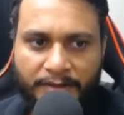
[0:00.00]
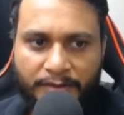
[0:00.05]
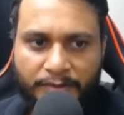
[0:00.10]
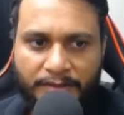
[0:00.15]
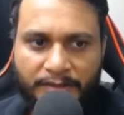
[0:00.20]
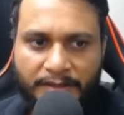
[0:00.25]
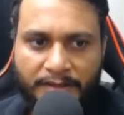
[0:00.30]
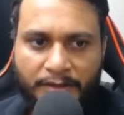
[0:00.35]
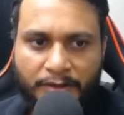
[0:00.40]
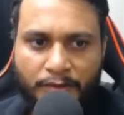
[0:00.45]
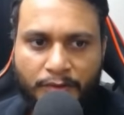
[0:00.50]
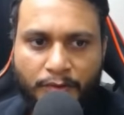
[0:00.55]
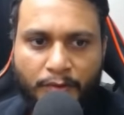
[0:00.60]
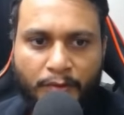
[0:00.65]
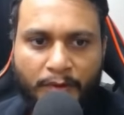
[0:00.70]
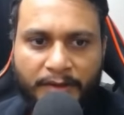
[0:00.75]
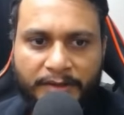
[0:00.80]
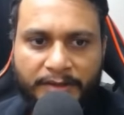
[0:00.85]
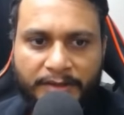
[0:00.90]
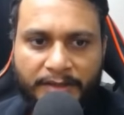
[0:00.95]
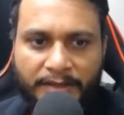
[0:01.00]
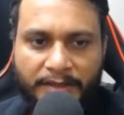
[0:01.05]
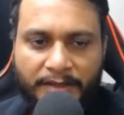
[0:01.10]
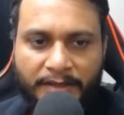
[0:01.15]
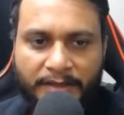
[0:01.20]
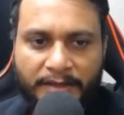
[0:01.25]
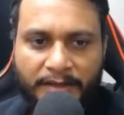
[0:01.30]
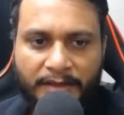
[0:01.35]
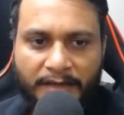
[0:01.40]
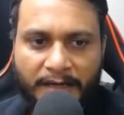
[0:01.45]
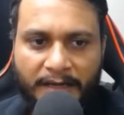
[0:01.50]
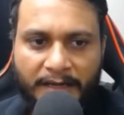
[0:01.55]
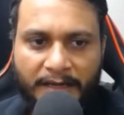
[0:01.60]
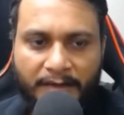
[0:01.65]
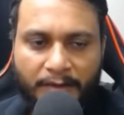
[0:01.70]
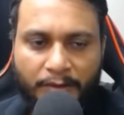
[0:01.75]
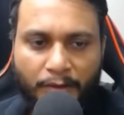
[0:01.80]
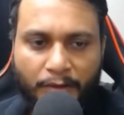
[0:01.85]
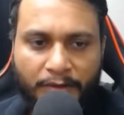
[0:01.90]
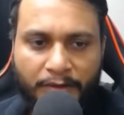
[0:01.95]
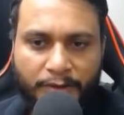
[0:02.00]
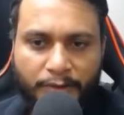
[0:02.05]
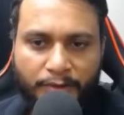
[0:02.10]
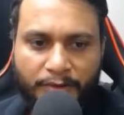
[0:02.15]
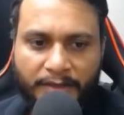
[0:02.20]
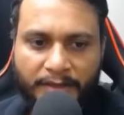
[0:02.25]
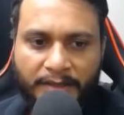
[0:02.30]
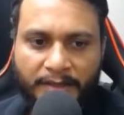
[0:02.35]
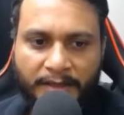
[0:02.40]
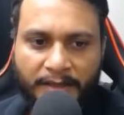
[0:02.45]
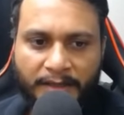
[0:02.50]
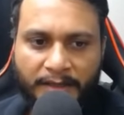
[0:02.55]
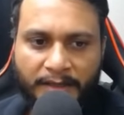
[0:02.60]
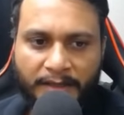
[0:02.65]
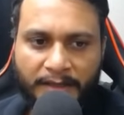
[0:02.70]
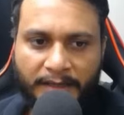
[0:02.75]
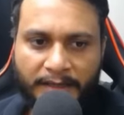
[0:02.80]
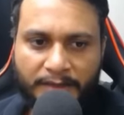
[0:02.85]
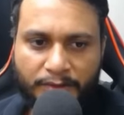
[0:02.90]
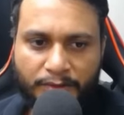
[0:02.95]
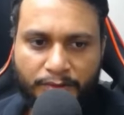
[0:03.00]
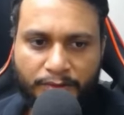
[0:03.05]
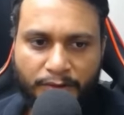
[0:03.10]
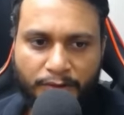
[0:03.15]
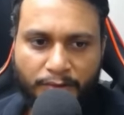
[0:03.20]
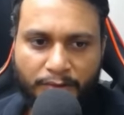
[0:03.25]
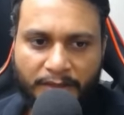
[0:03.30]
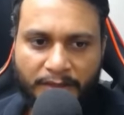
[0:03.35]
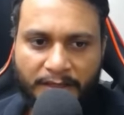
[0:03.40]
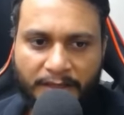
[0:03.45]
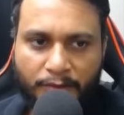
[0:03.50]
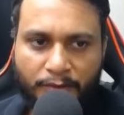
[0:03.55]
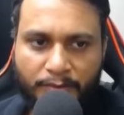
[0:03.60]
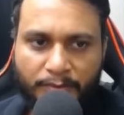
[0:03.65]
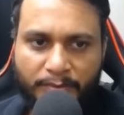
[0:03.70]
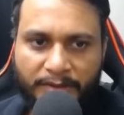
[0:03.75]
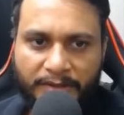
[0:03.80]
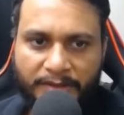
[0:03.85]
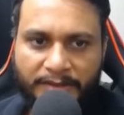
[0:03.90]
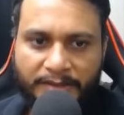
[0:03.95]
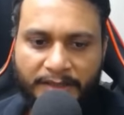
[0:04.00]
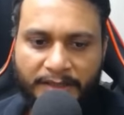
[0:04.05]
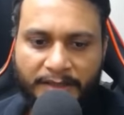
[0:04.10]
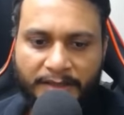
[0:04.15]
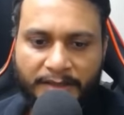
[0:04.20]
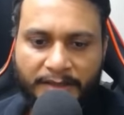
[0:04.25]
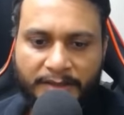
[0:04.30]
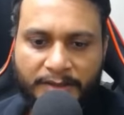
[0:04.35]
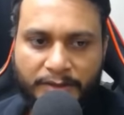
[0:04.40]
You see, 2, 1, 3 are all unique, and so the unique count being 3.